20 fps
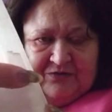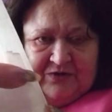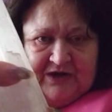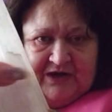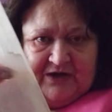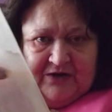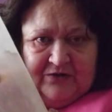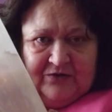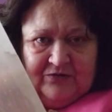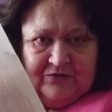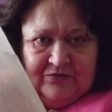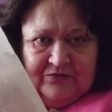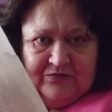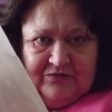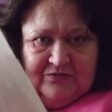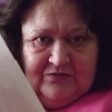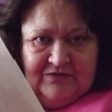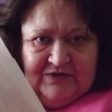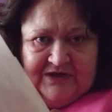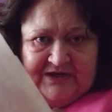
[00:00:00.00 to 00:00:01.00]
how
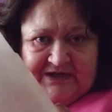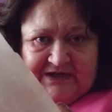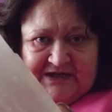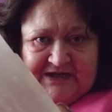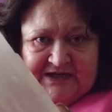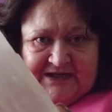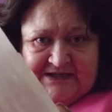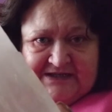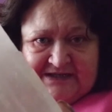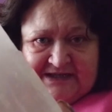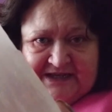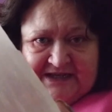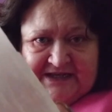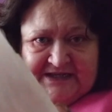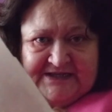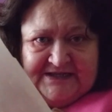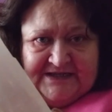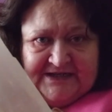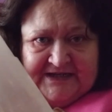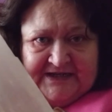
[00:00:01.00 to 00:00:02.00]
it is
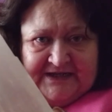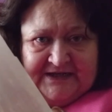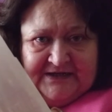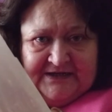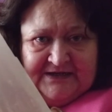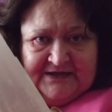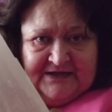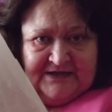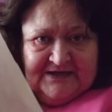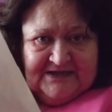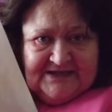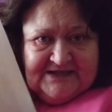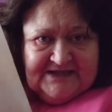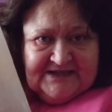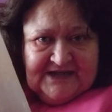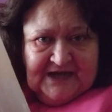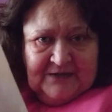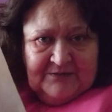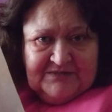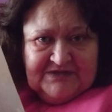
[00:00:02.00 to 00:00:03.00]
easily
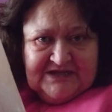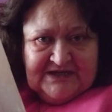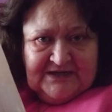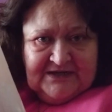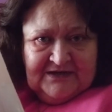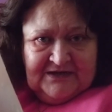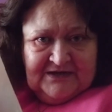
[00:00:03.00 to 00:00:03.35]
snapped,